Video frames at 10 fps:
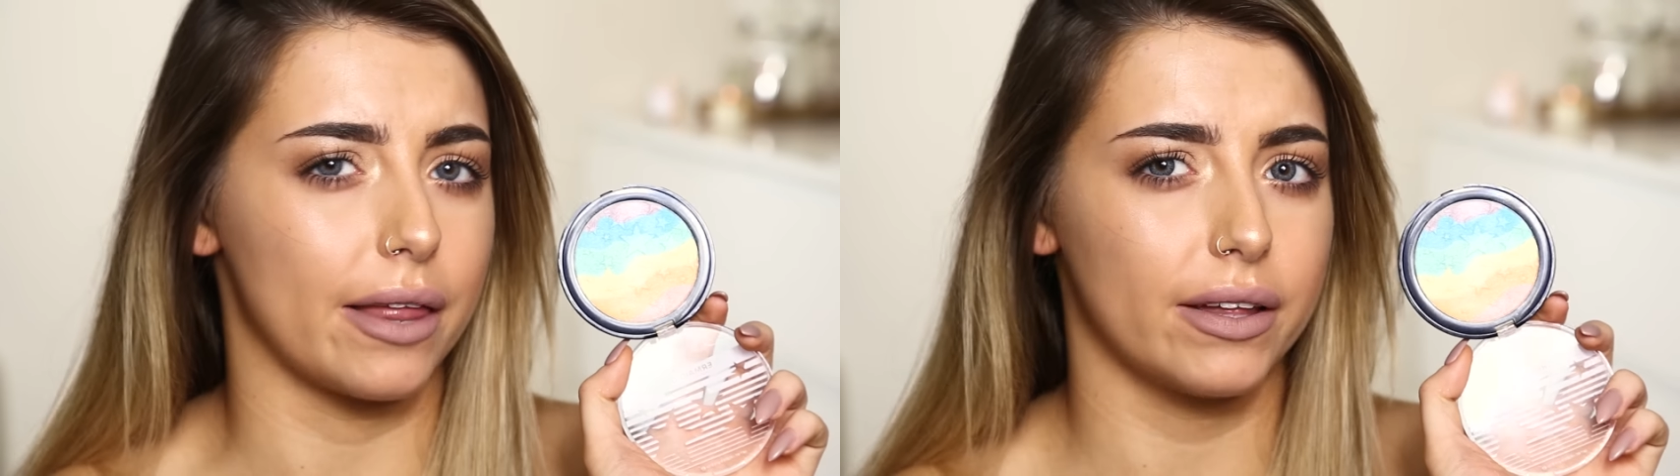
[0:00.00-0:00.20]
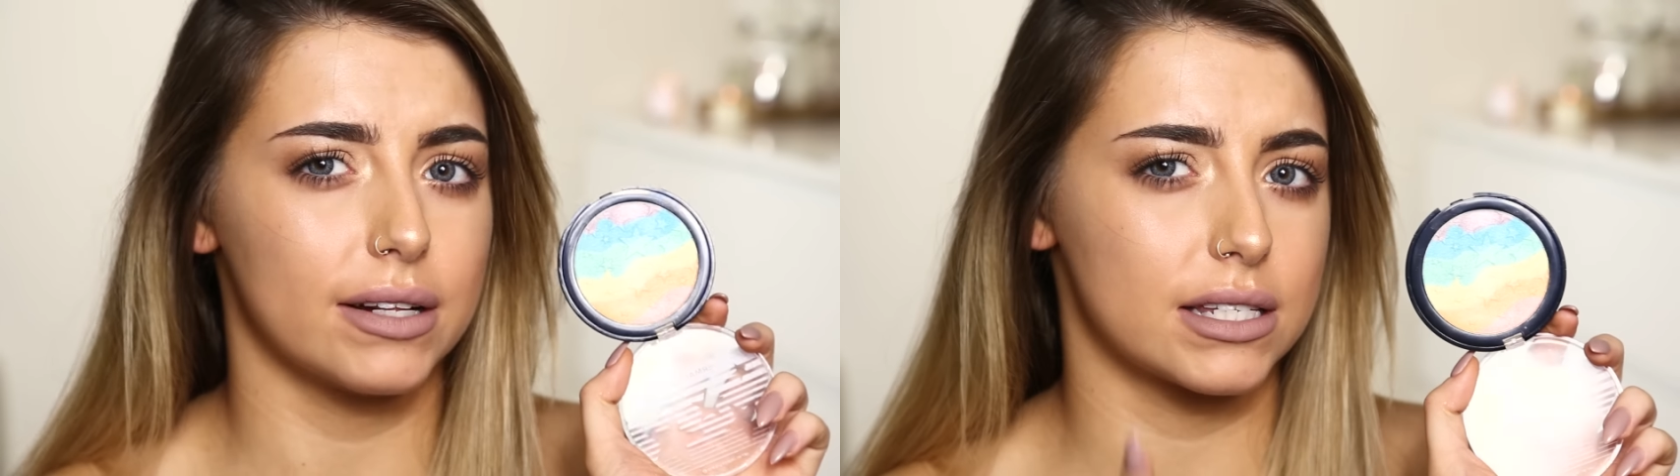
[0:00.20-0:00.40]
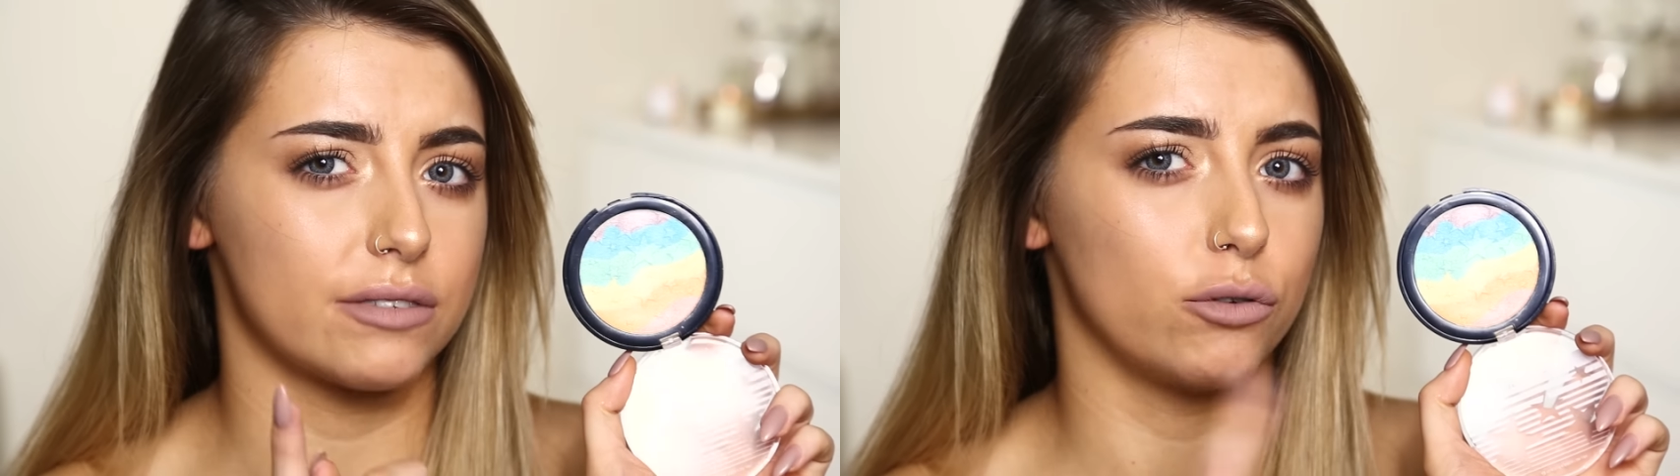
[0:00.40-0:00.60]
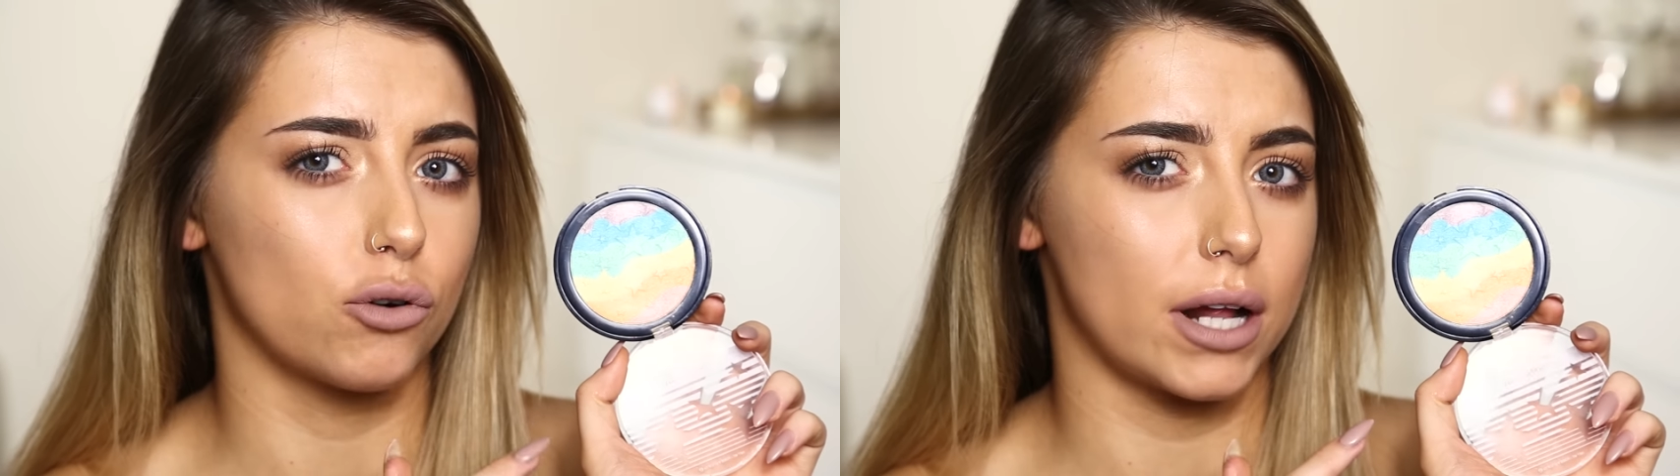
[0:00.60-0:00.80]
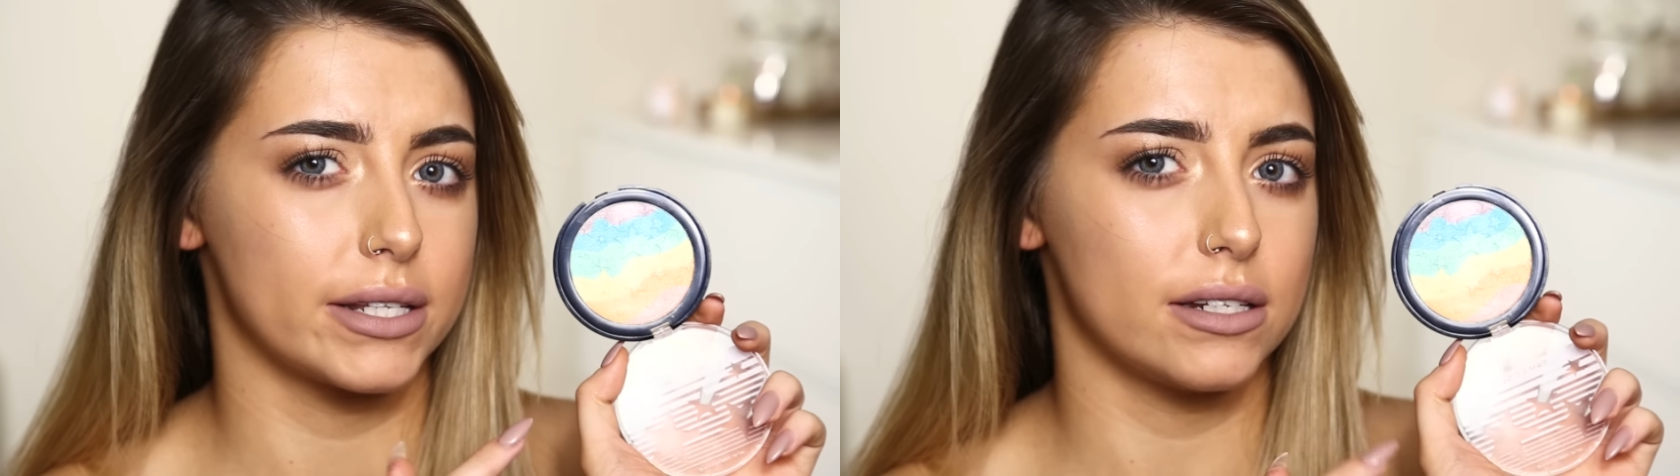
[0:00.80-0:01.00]
I think this is
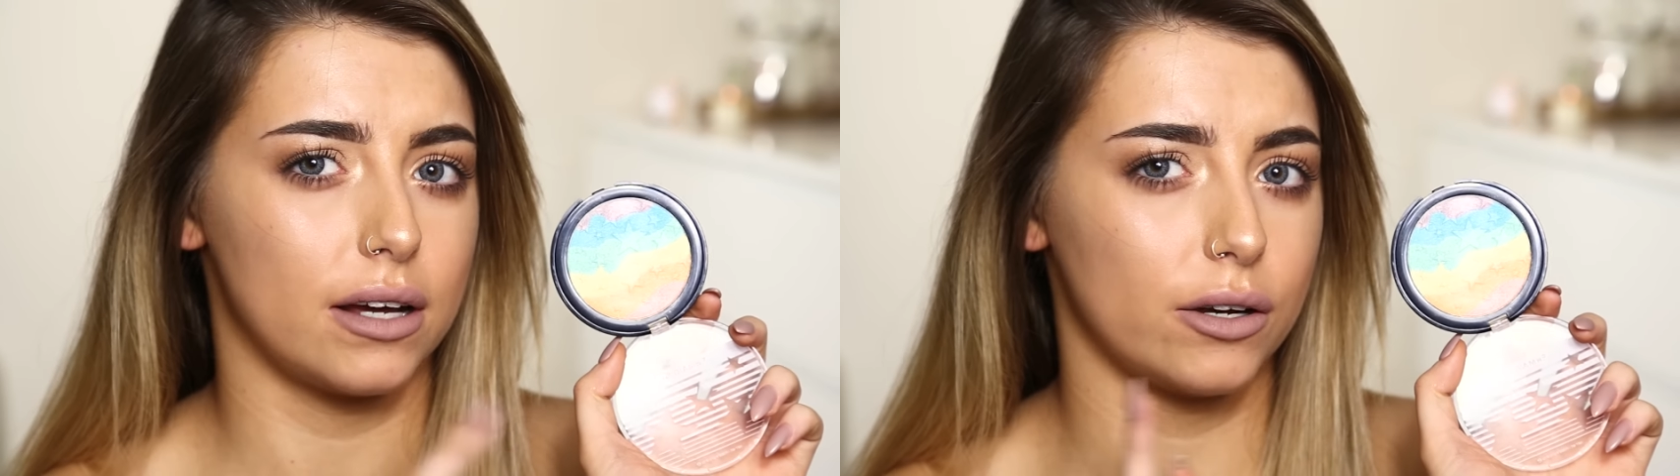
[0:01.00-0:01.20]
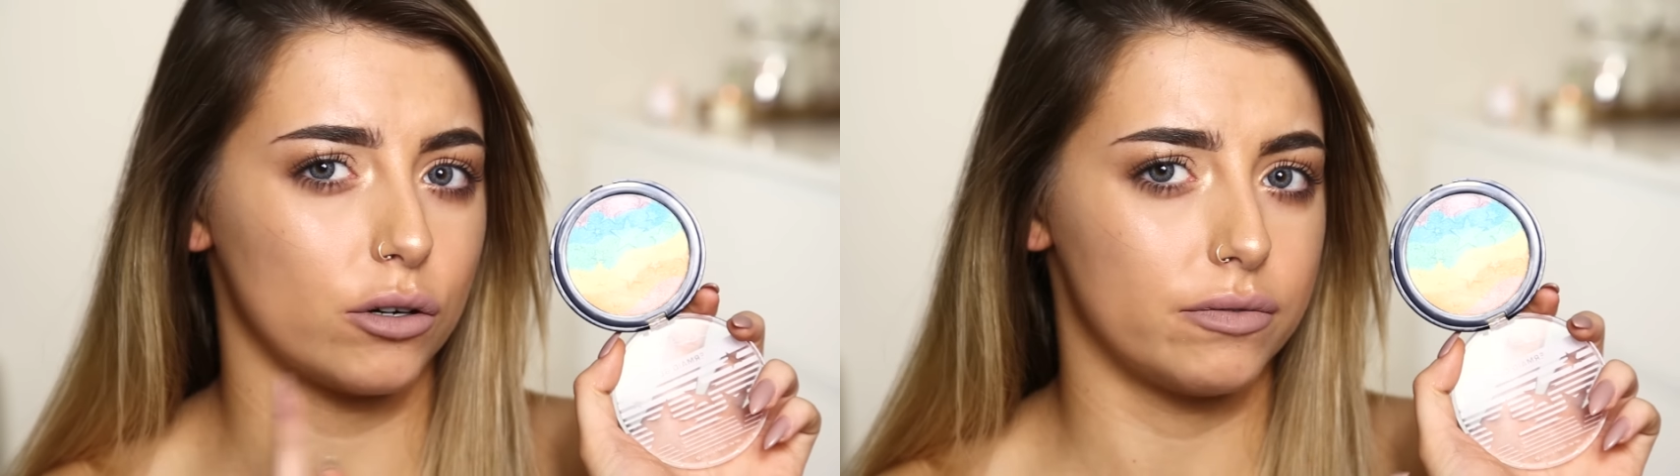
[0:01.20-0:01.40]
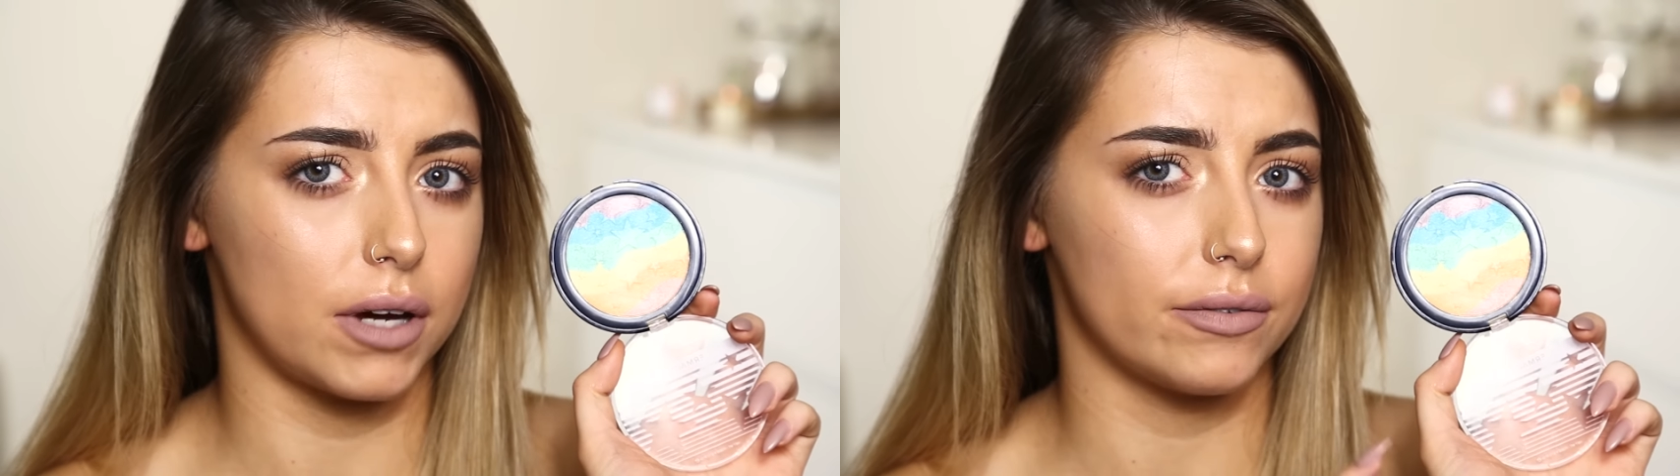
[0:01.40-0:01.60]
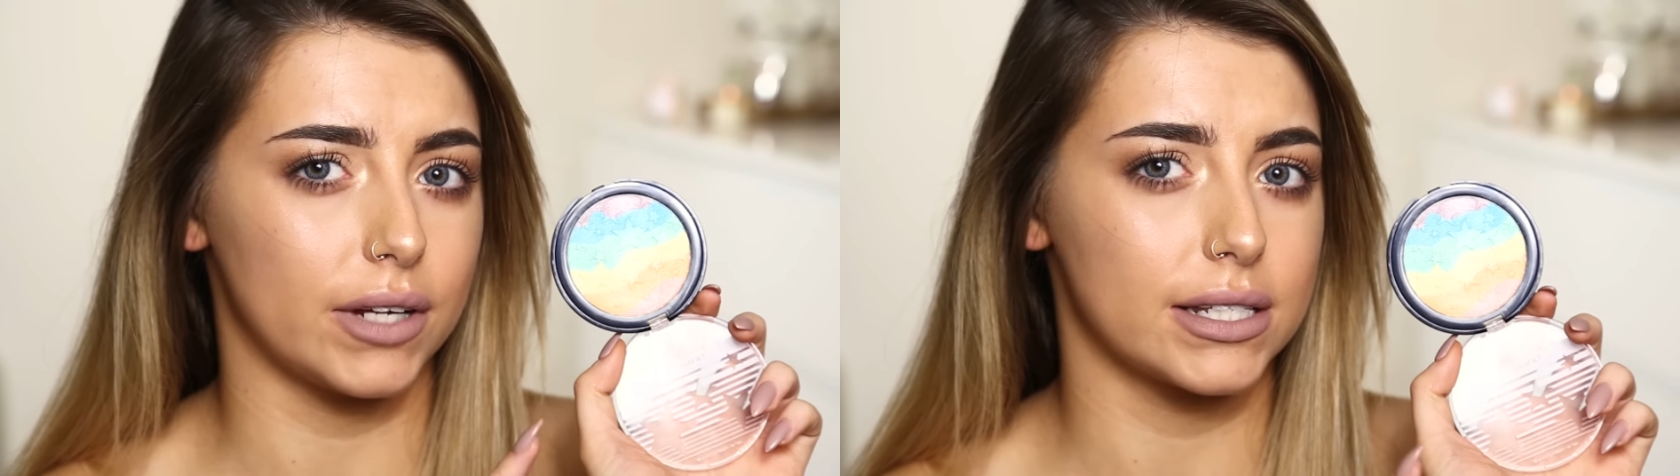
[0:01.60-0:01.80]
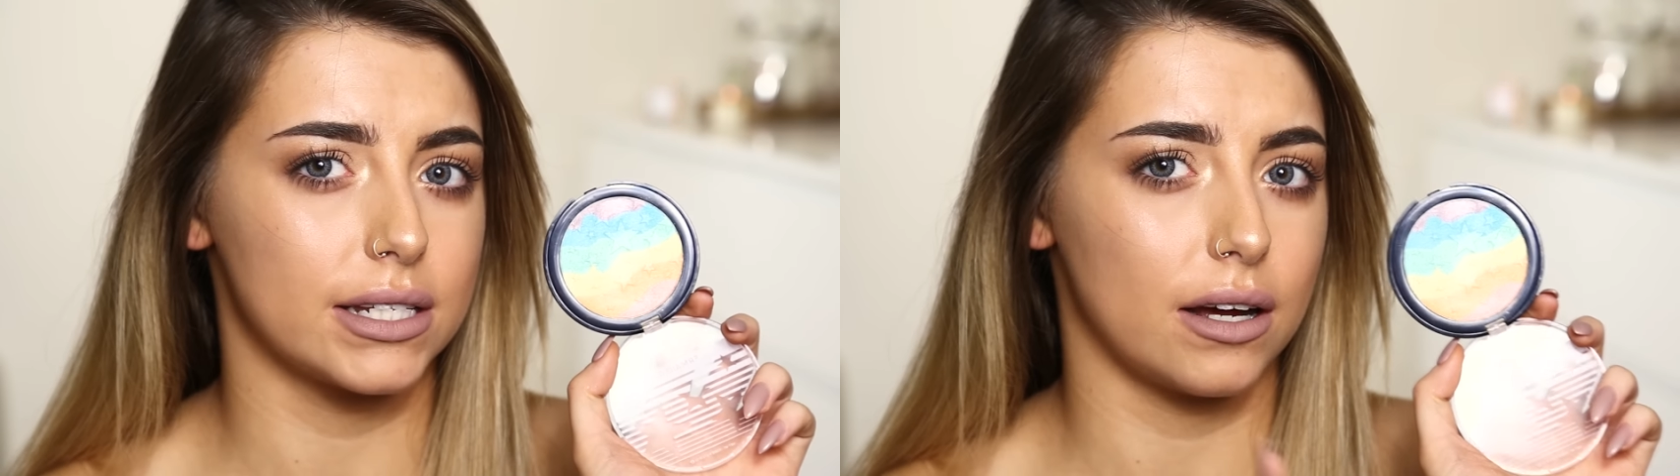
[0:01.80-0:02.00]
$4.99 or
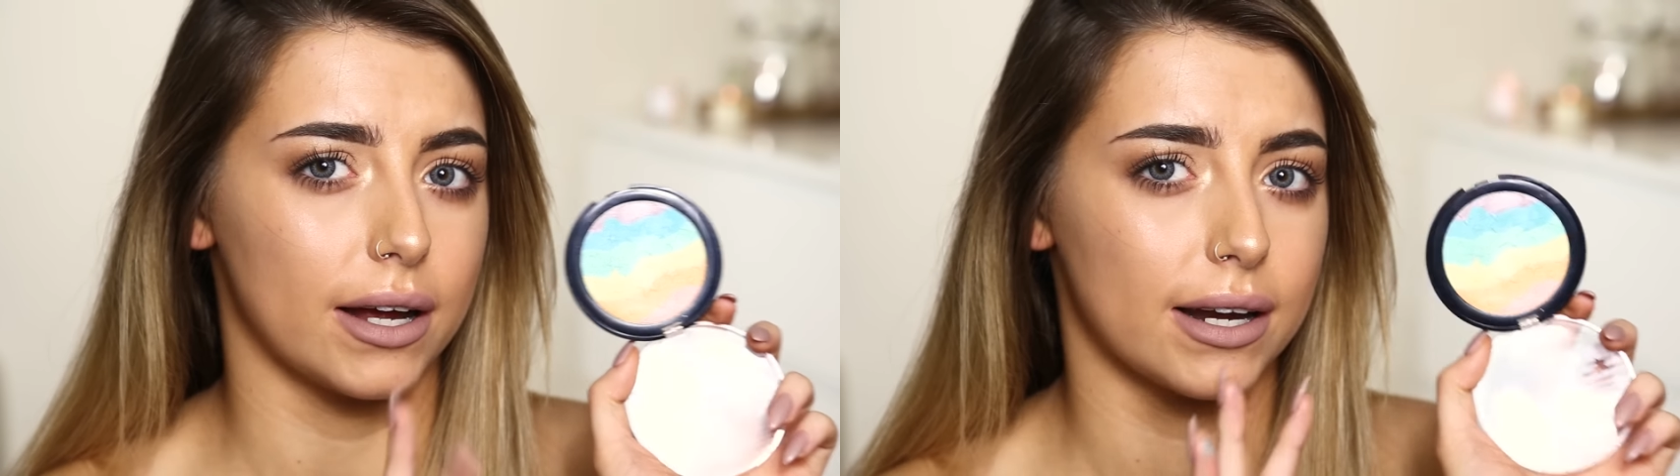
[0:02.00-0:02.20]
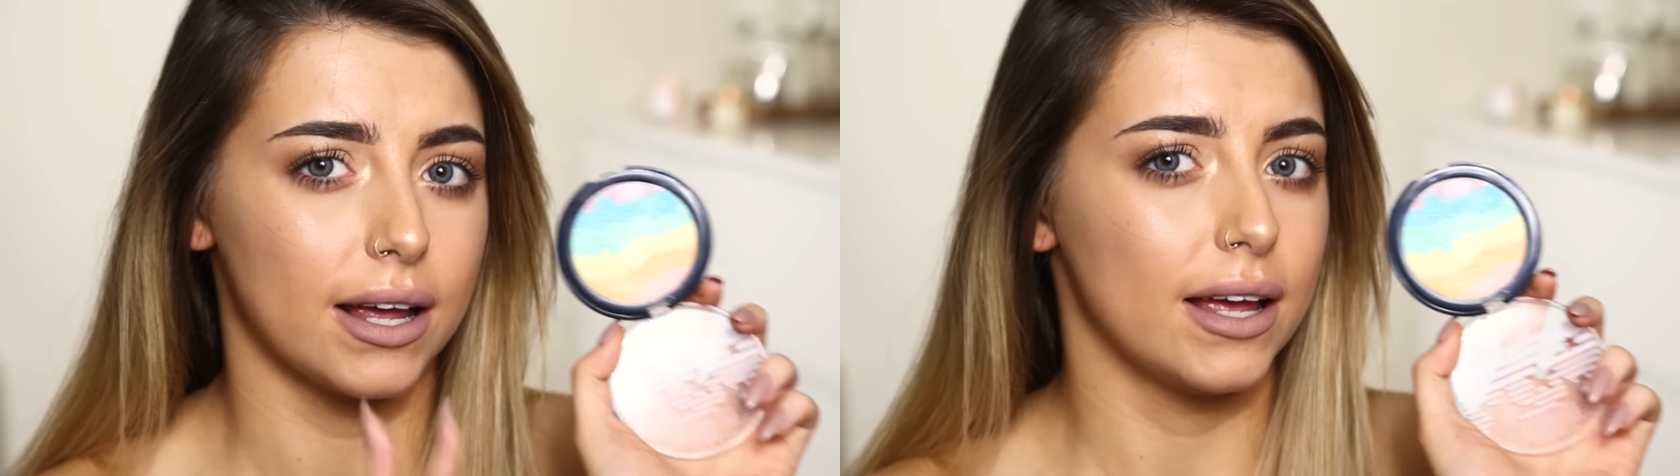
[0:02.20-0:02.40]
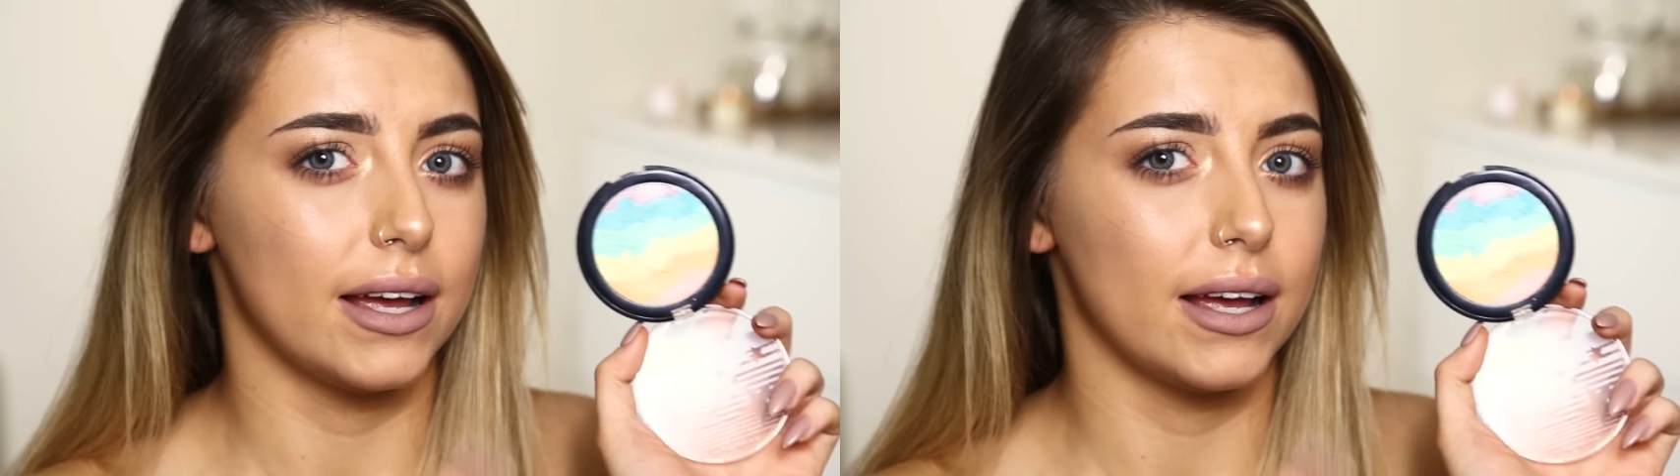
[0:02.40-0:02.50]
$5.99.